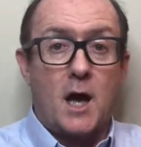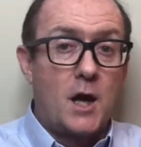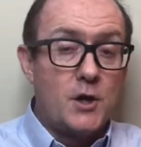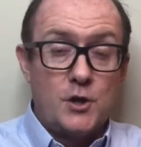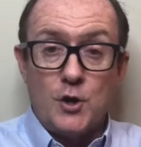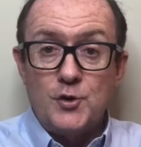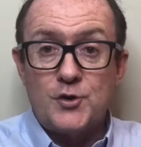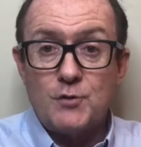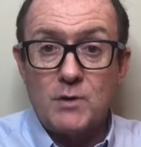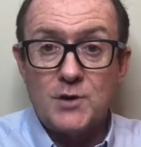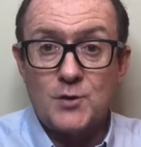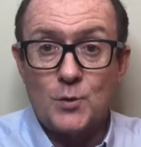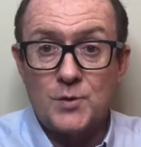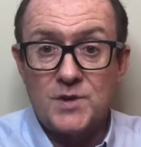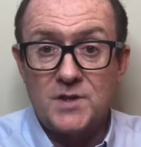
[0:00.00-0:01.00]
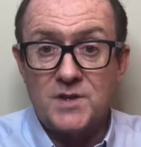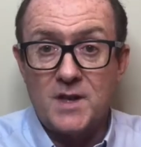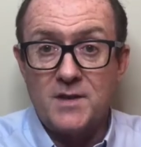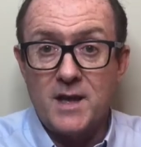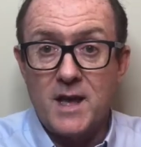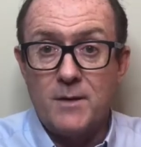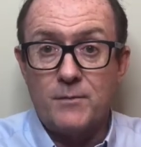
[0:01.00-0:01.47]
Use the resources
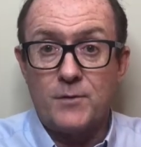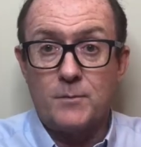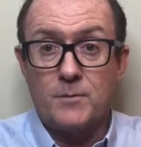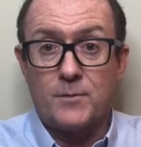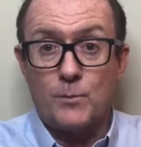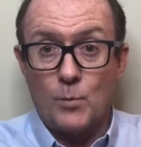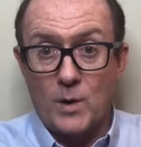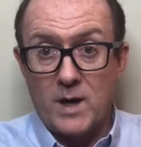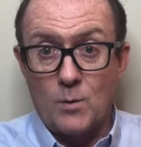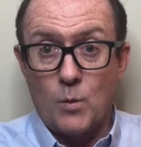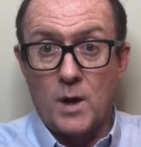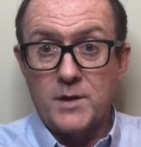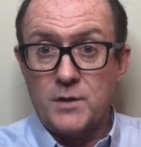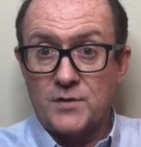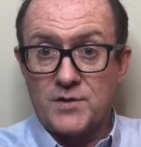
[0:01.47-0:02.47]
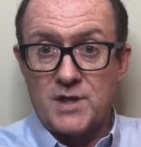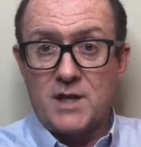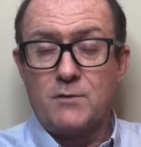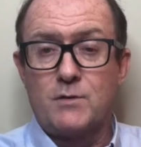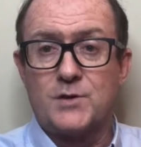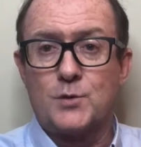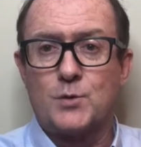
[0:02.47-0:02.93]
in there from week 1. You've seen
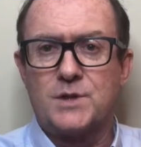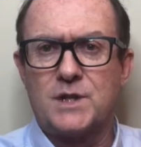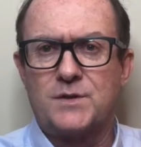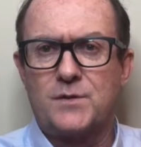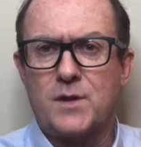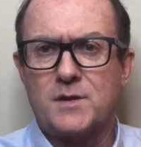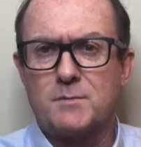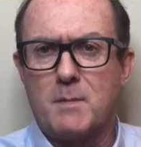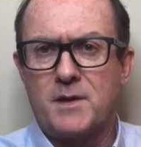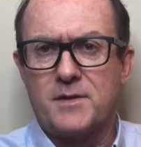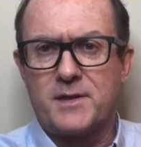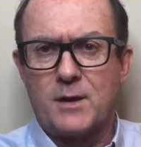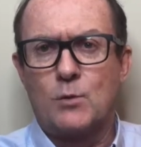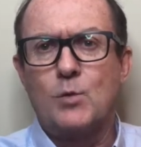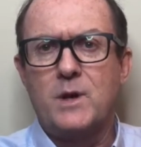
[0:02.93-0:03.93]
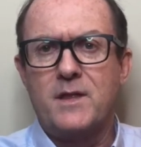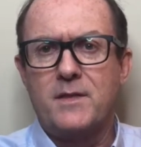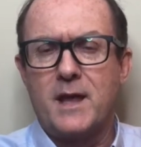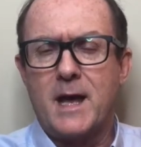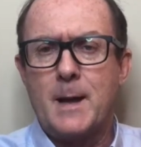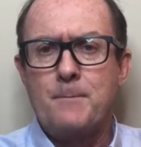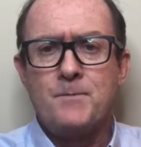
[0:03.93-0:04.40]
resources for this month. They're all in
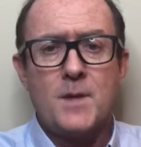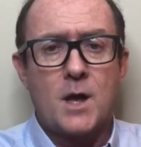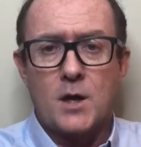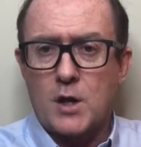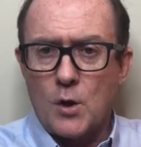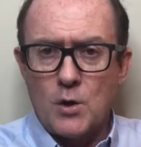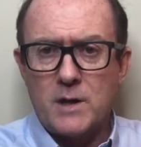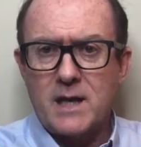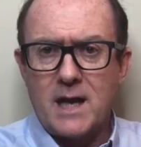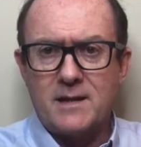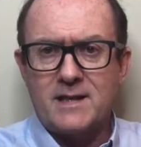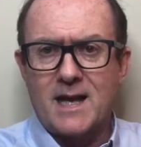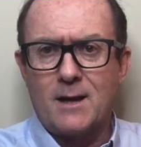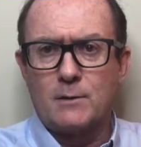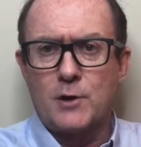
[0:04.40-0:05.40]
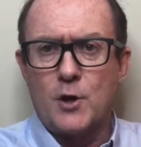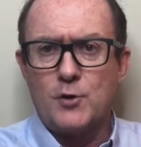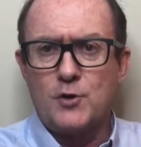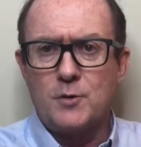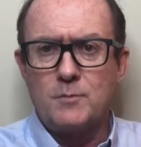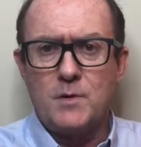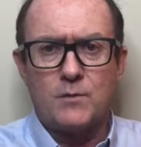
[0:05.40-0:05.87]
there. Go and download
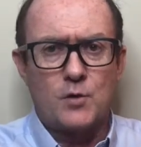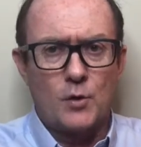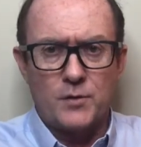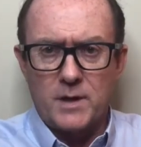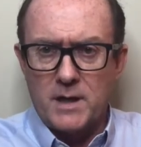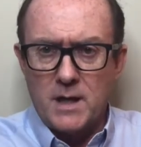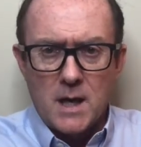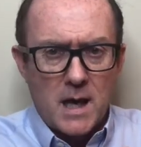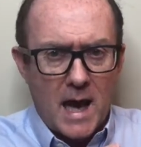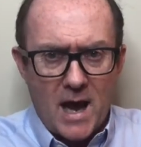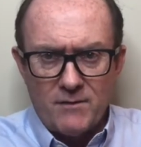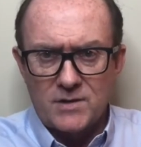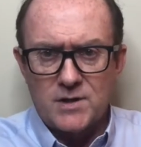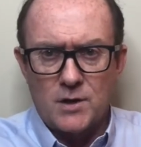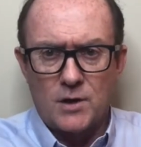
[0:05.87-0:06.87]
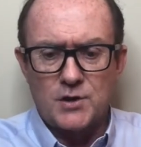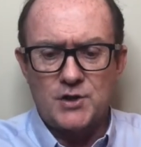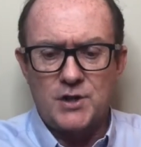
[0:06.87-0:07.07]
them. You've got the avatar